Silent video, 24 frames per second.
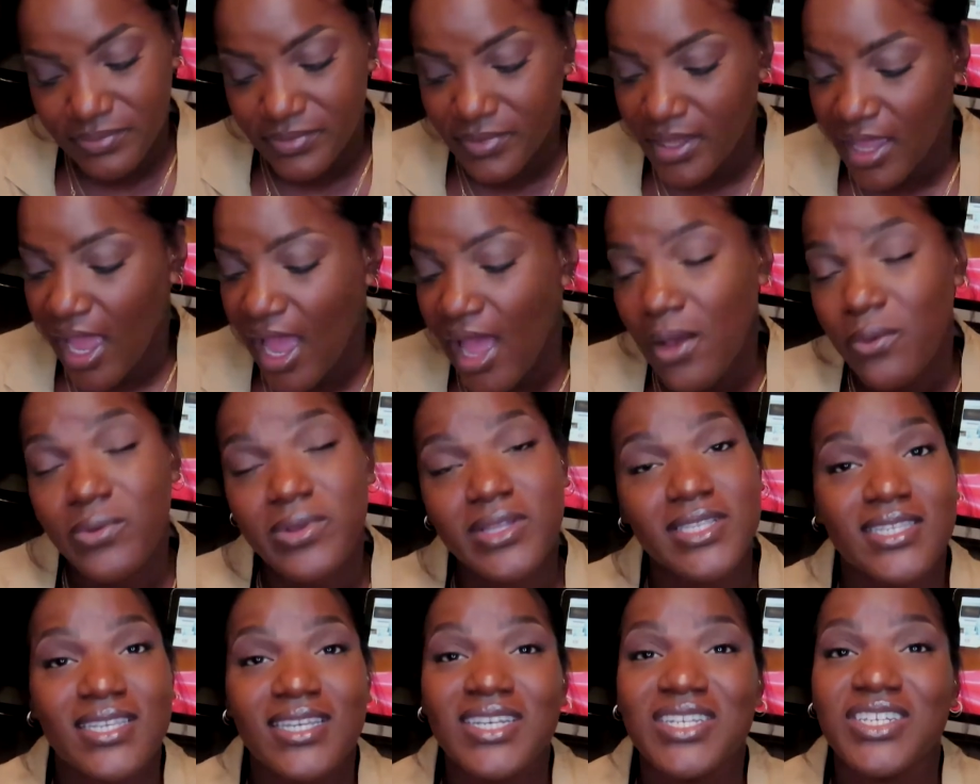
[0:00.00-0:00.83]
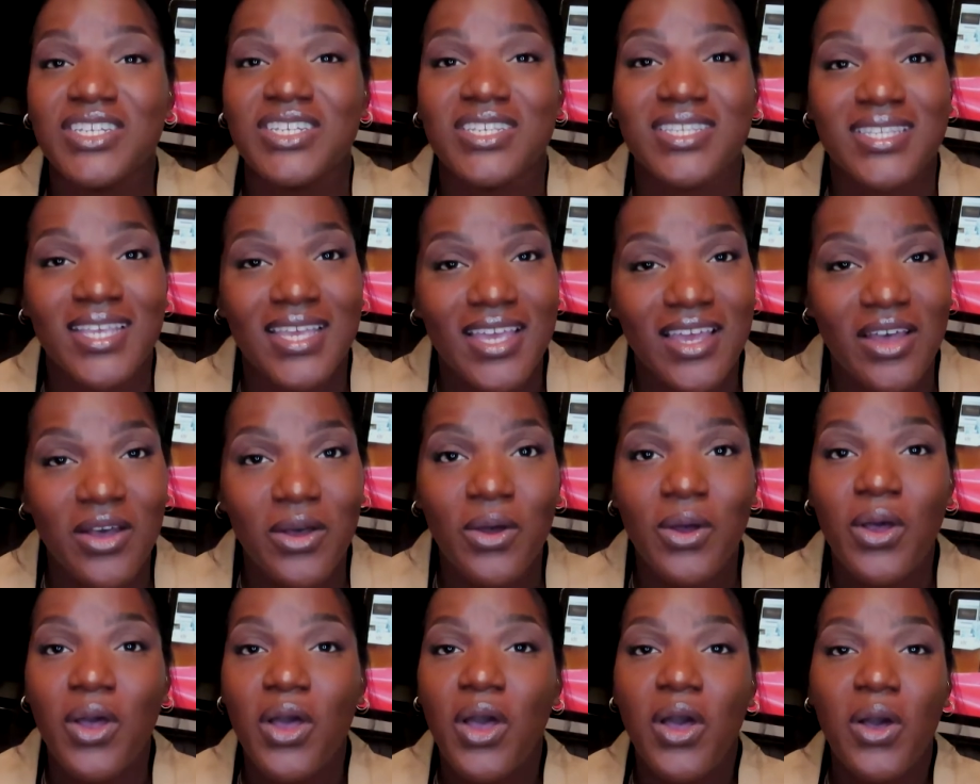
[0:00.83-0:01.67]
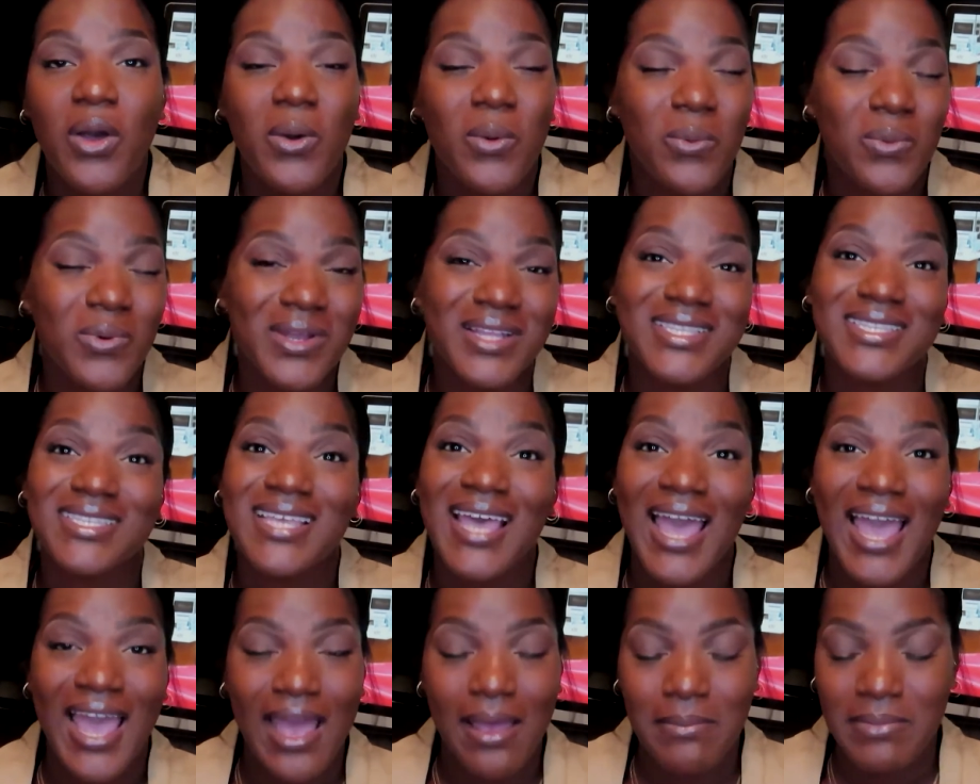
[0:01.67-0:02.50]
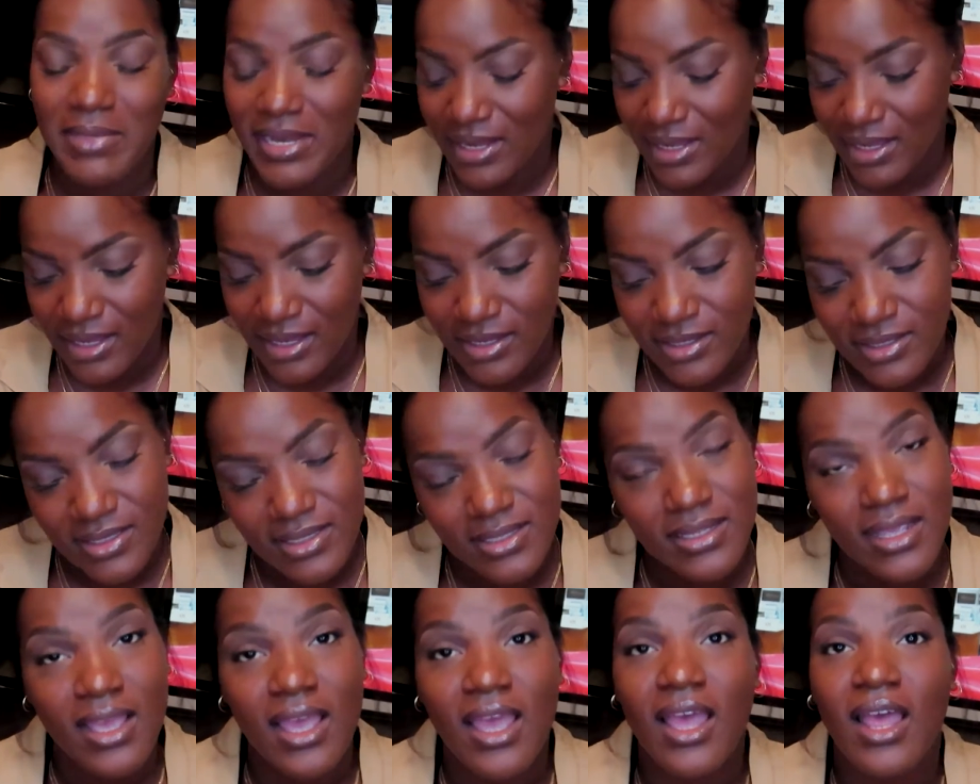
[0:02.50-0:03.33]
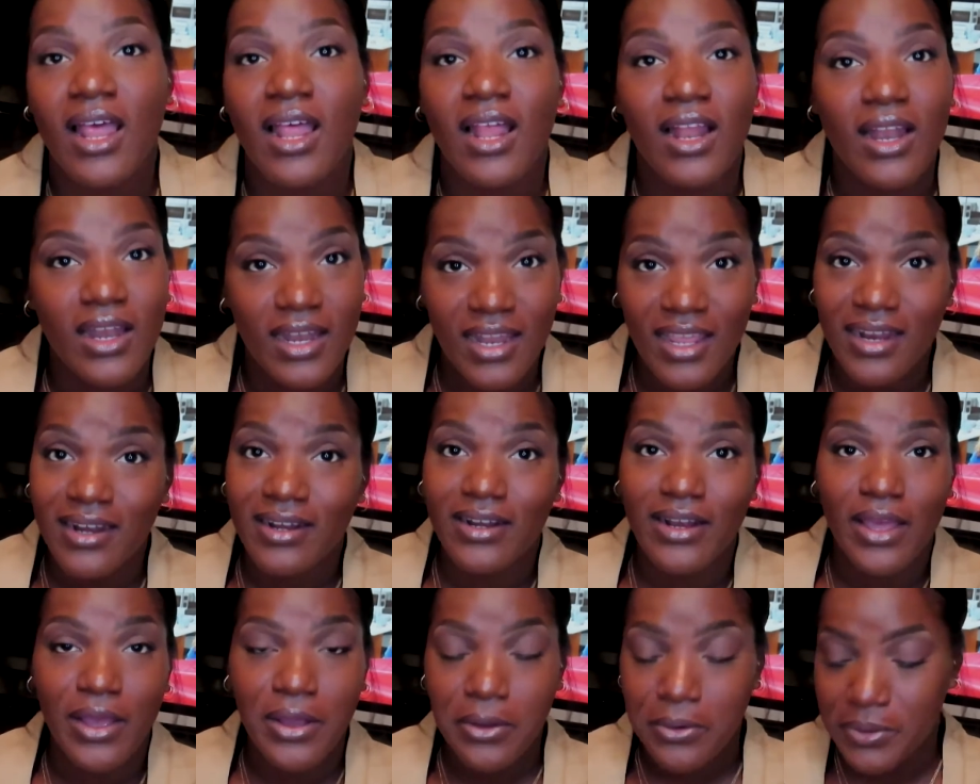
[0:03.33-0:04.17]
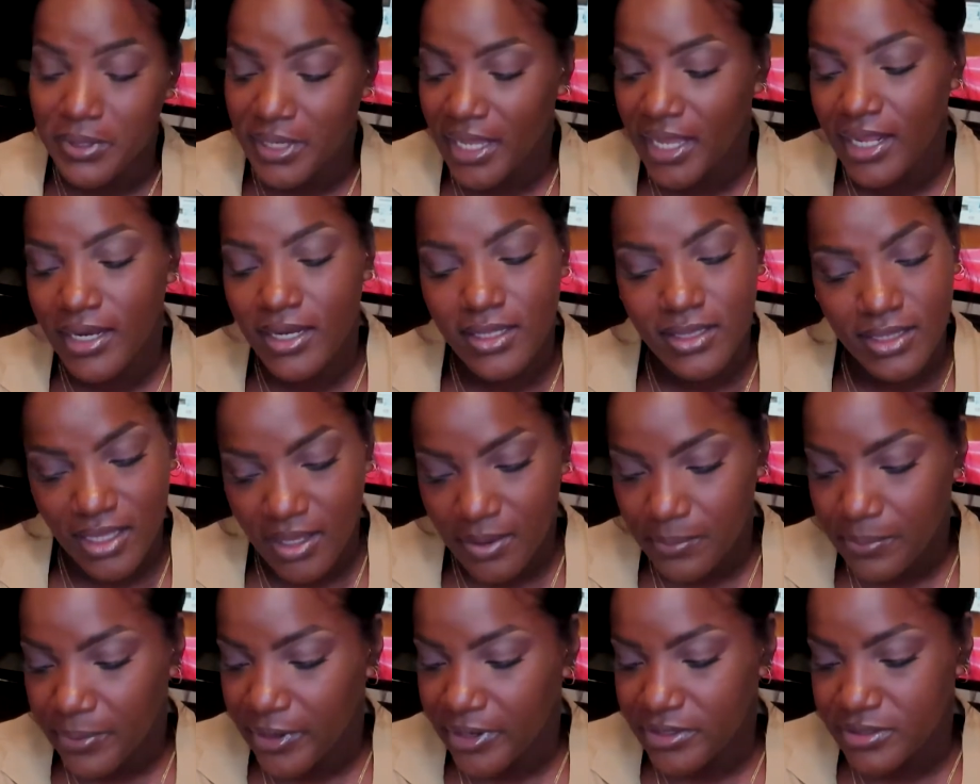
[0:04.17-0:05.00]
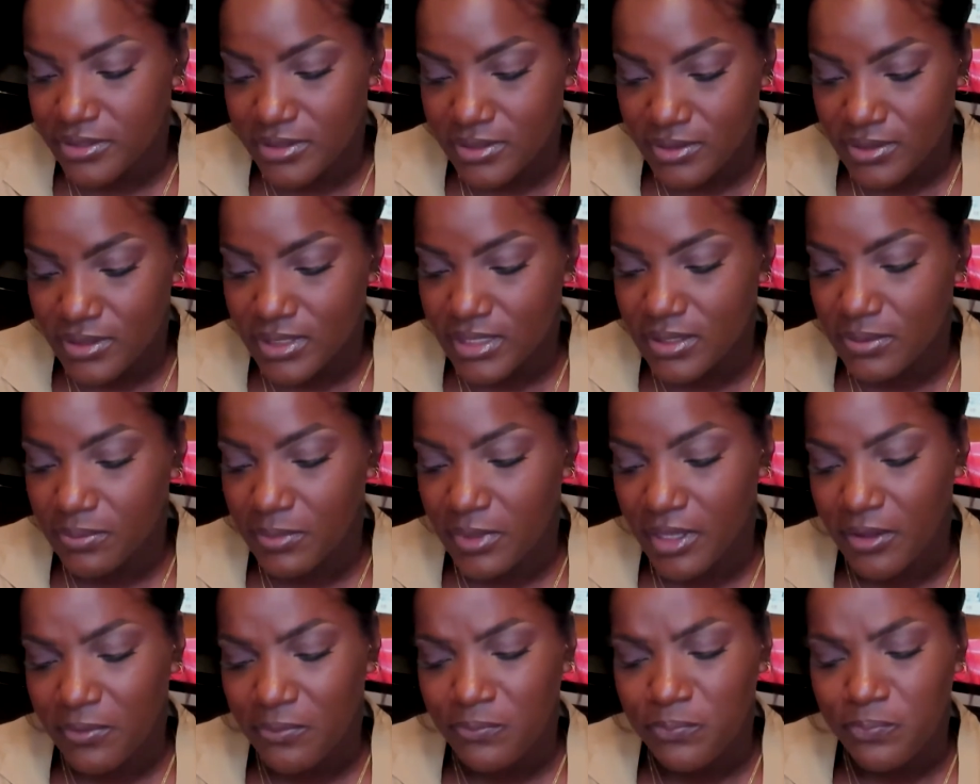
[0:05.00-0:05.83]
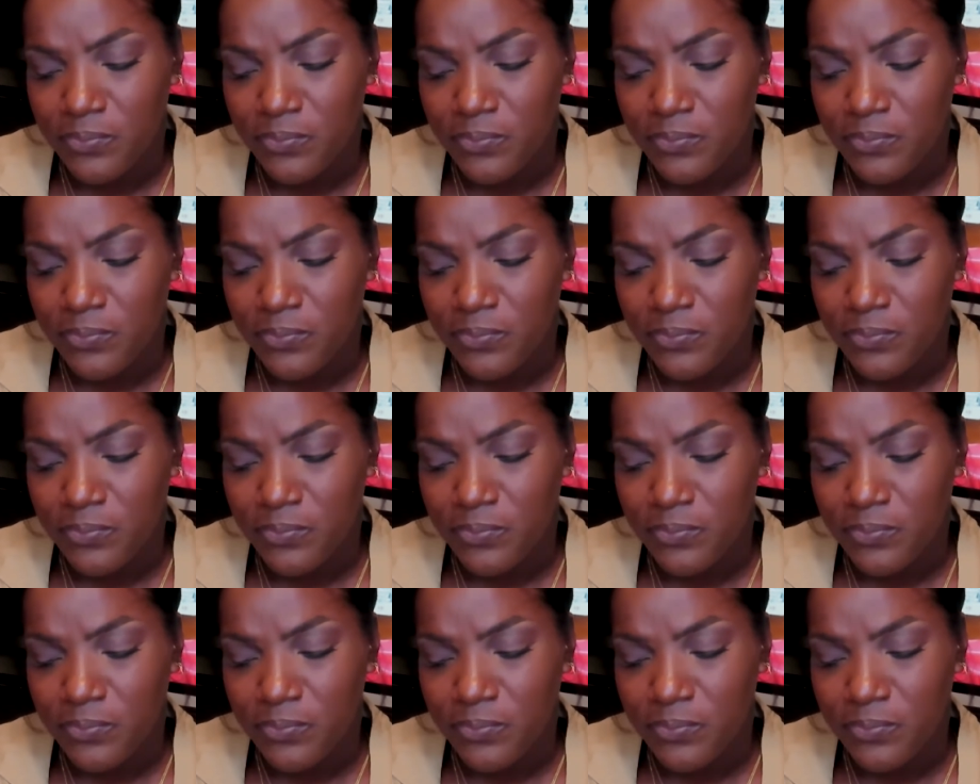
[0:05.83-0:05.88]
I wouldn't tell Giselle what time it is, let alone anything personal to me.